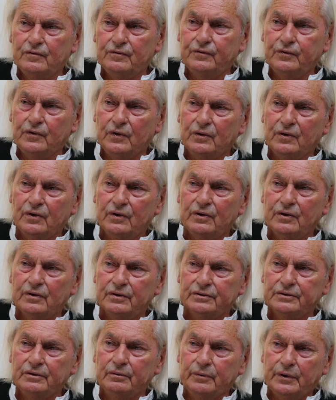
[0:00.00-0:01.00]
for
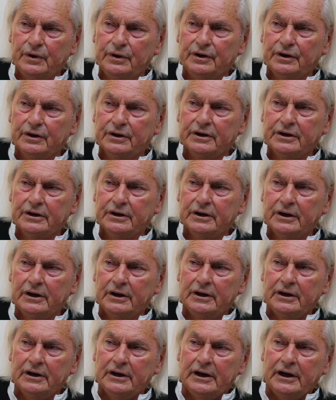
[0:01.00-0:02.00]
the work
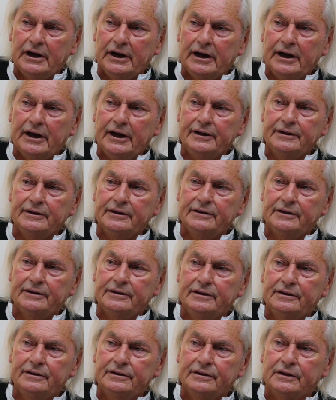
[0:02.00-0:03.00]
and
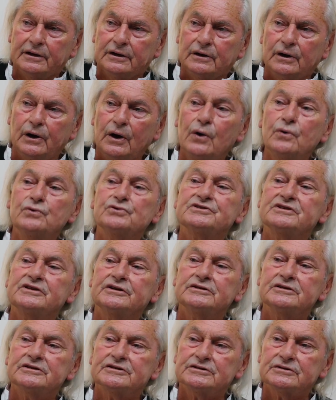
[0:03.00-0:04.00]
the
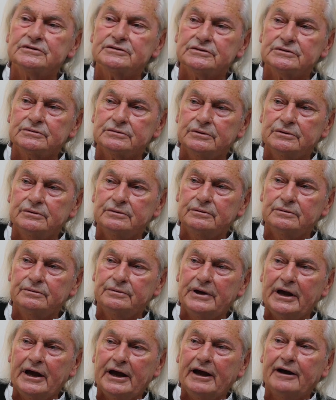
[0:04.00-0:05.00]
closeness
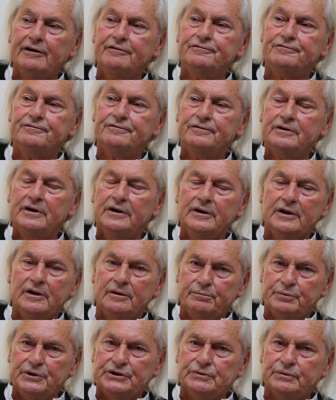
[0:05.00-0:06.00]
we have
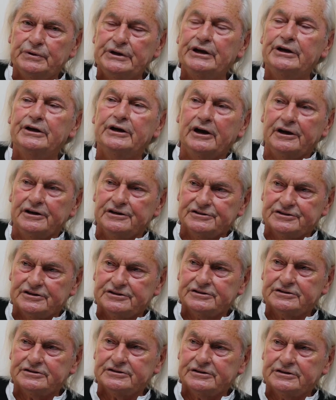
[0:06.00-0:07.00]
between
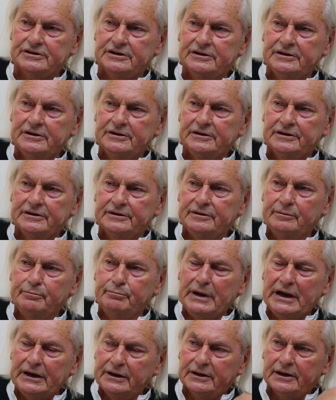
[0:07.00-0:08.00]
us, the
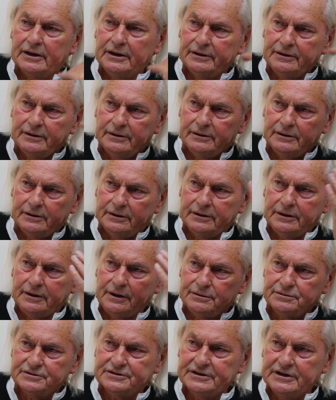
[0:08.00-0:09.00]
mental
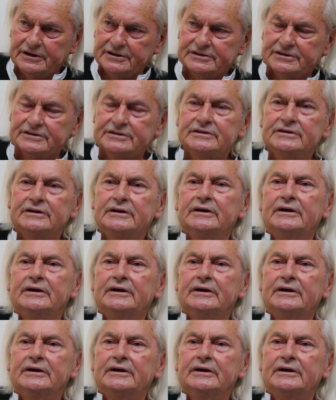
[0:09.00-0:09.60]
closeness,